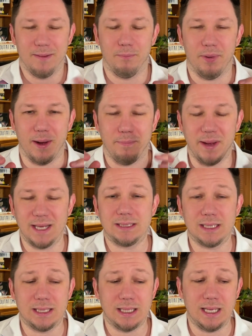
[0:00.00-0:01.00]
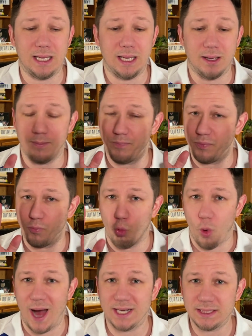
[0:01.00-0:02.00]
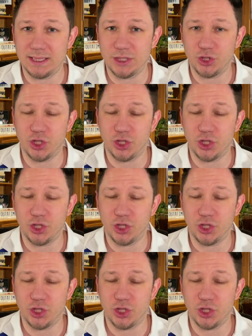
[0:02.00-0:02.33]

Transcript: But basically, watch this